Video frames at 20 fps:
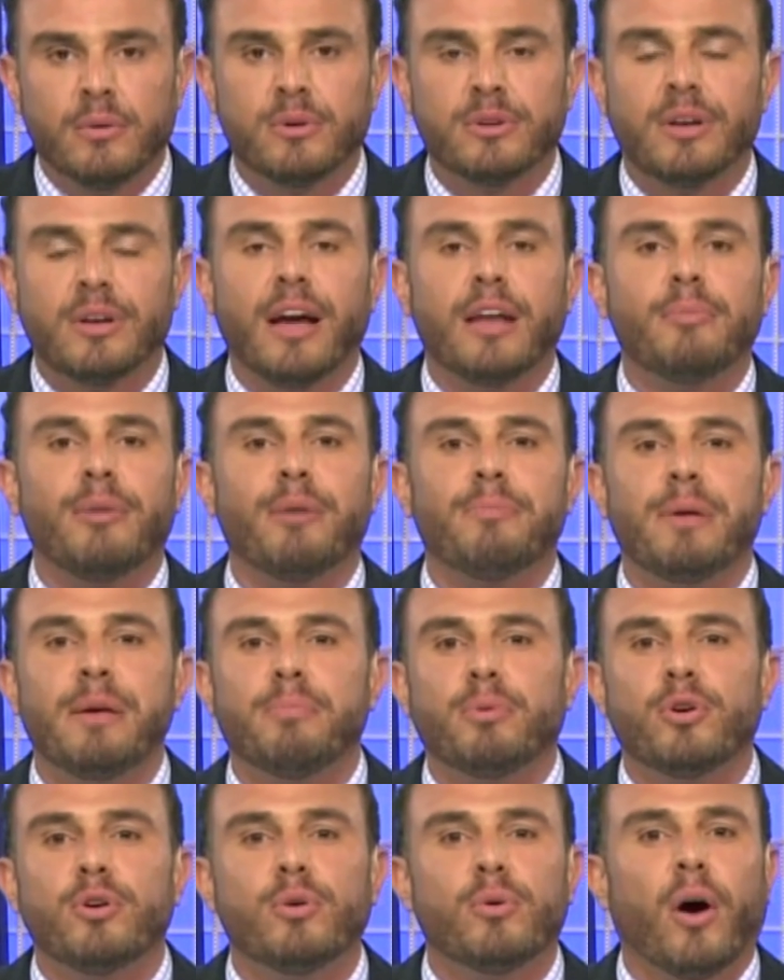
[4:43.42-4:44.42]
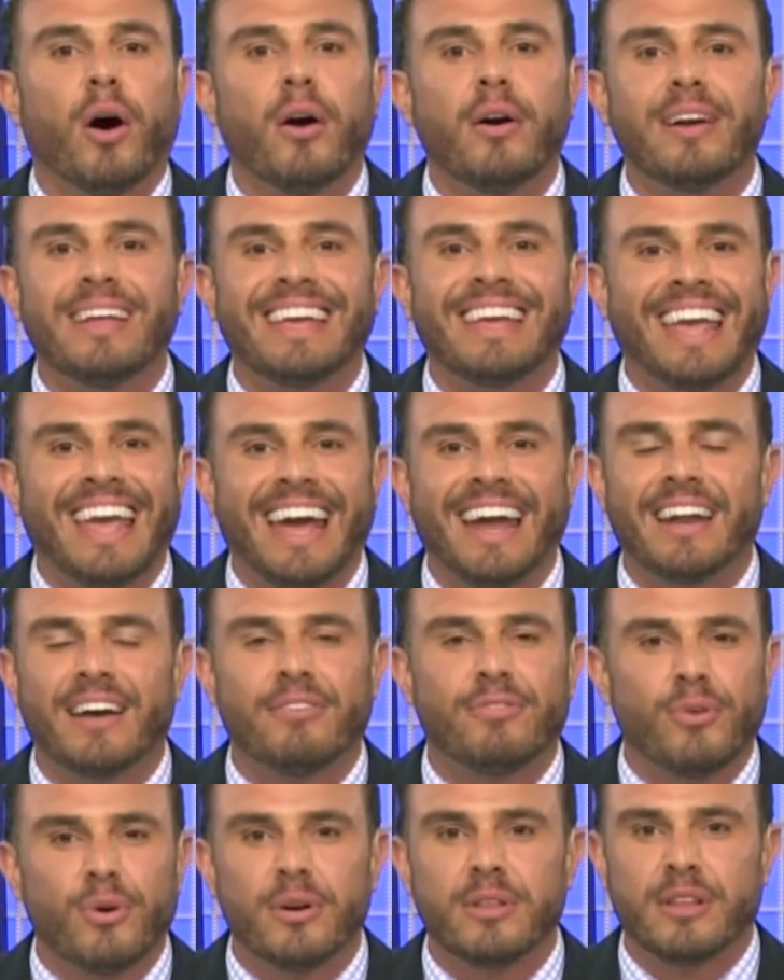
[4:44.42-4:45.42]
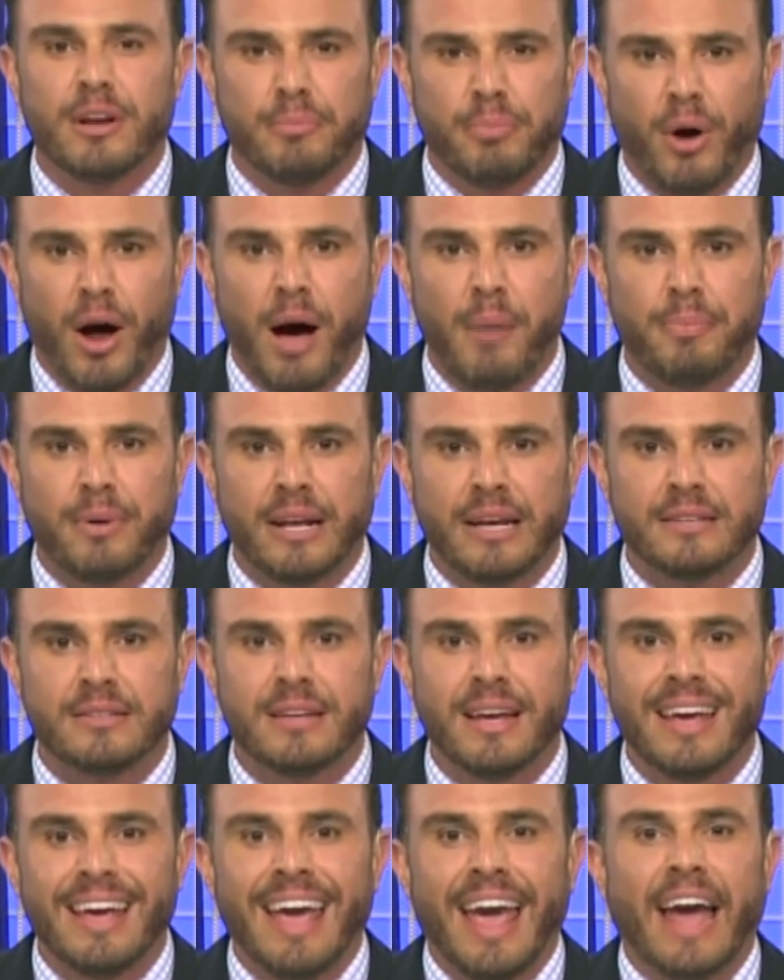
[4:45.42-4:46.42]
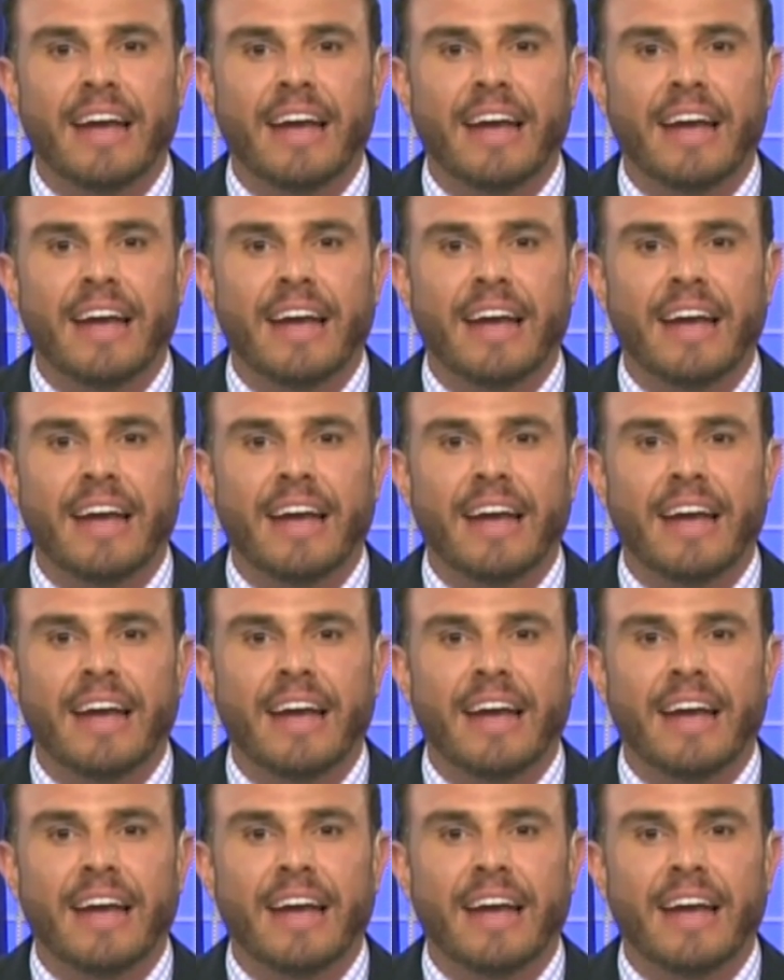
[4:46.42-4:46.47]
We're talking about people who already can't afford their properties.